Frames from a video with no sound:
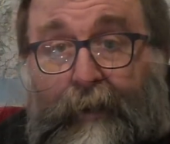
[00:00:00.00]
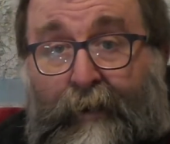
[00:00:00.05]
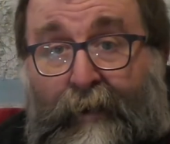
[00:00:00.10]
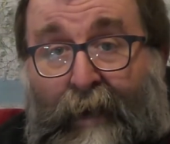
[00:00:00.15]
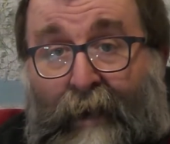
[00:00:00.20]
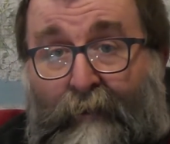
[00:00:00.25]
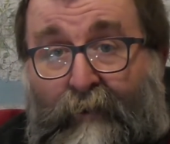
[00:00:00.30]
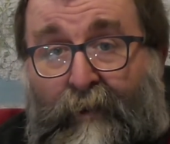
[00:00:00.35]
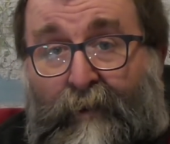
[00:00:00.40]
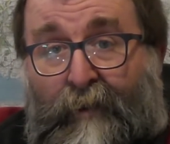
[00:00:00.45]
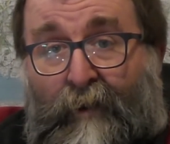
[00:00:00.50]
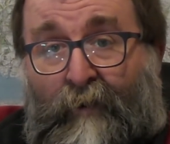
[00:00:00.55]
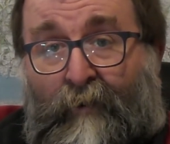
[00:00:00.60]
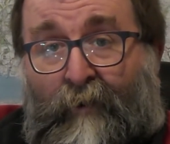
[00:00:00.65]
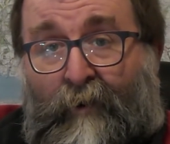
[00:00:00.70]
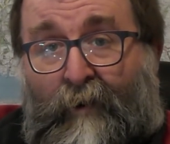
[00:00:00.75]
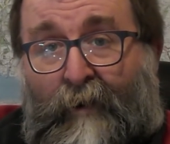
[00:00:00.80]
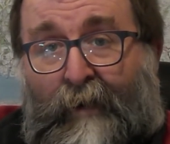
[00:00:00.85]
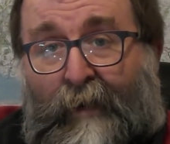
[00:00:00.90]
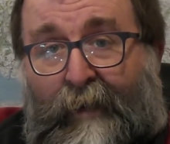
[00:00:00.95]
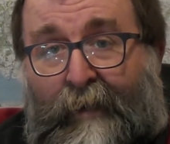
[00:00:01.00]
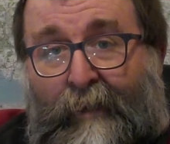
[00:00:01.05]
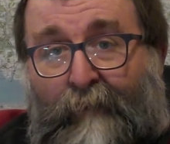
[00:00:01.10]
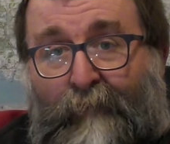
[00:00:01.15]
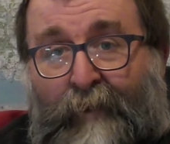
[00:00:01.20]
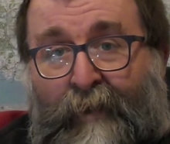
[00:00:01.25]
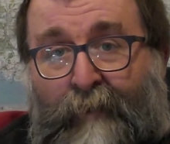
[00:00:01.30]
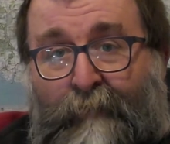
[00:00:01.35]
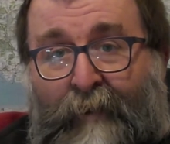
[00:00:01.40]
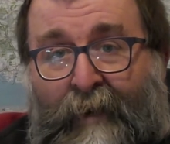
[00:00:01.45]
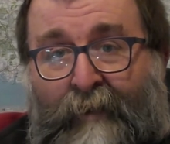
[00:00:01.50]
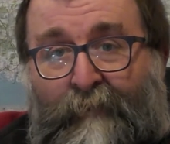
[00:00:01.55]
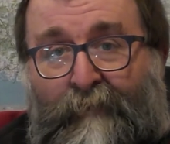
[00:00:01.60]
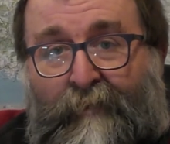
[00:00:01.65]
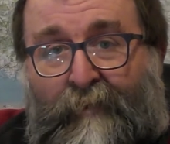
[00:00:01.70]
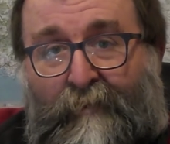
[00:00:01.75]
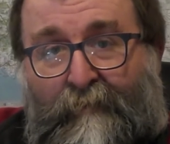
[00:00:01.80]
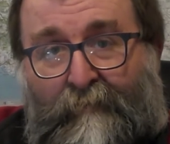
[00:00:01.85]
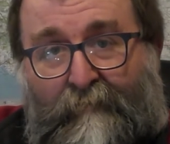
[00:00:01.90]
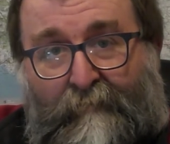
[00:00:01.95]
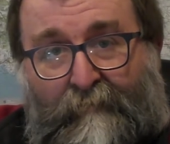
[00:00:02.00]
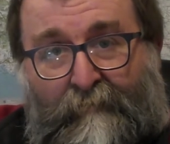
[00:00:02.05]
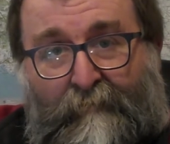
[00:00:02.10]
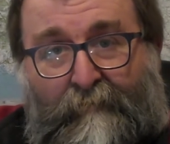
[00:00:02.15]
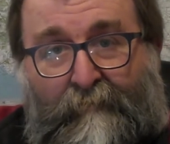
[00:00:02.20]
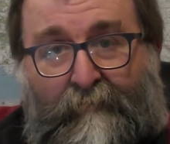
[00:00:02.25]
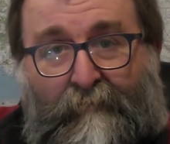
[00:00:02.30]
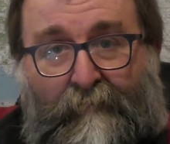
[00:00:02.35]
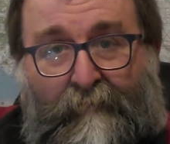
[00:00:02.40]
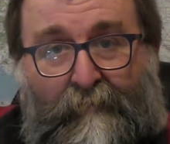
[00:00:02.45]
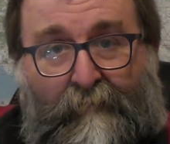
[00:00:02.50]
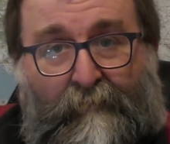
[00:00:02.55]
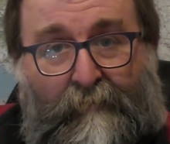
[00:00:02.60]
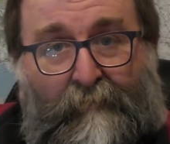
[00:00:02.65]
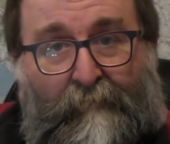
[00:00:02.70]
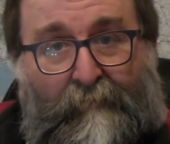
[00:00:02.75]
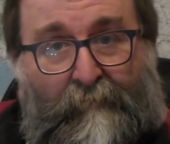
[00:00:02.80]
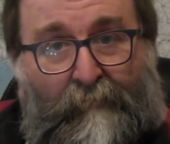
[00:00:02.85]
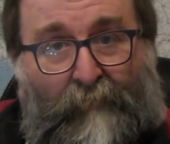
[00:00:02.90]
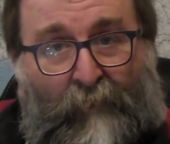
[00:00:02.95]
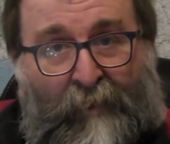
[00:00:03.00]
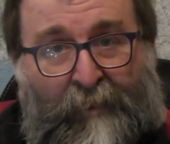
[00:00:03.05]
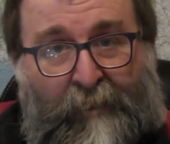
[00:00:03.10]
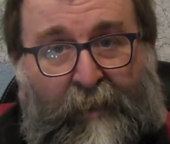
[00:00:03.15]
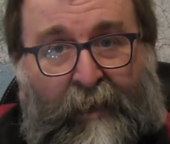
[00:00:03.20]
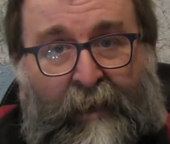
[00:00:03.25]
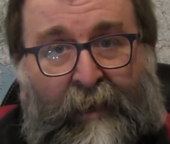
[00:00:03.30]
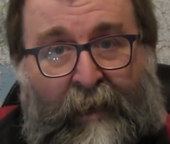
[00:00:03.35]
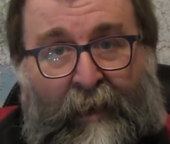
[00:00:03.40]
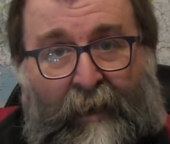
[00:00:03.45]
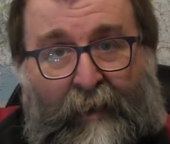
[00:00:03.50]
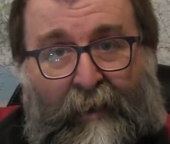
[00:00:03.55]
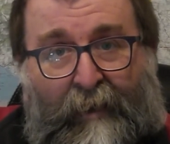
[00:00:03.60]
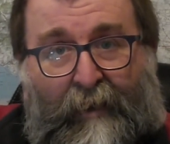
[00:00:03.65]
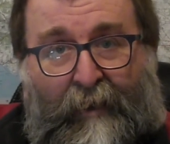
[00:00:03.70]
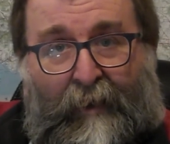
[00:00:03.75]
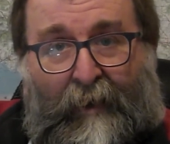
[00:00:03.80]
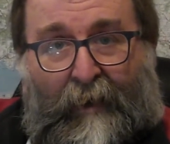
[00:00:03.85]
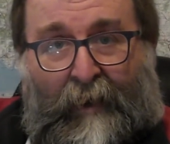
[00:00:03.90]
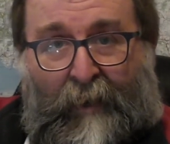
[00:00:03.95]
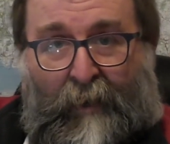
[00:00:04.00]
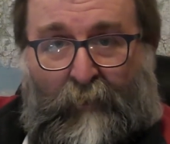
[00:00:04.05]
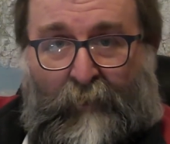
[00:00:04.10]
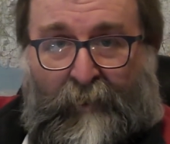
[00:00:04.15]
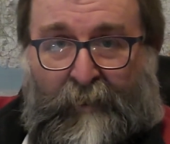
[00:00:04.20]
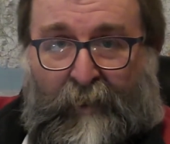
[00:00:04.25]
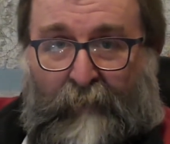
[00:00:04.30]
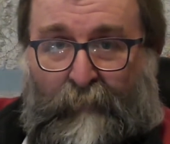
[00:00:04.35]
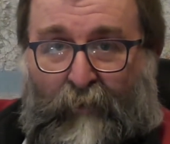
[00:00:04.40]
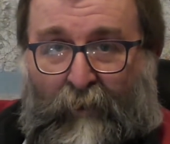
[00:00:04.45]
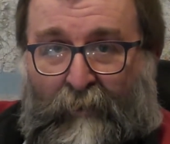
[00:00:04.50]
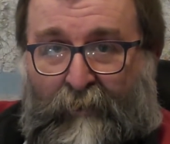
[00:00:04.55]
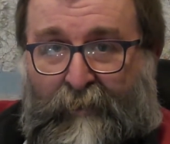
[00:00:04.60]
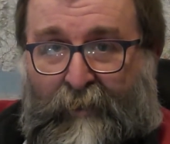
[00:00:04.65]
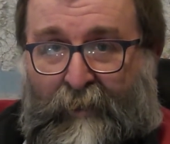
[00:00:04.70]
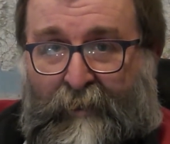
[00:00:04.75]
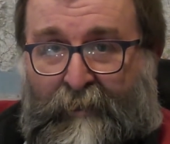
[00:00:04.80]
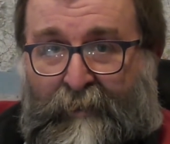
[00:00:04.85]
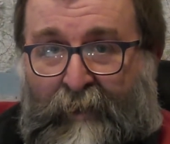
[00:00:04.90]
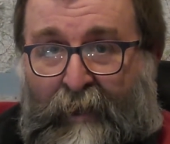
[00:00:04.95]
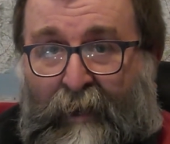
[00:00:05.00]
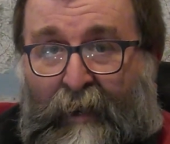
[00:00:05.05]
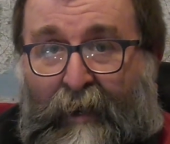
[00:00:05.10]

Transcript: Now you know a little bit about whisky and the whisky process.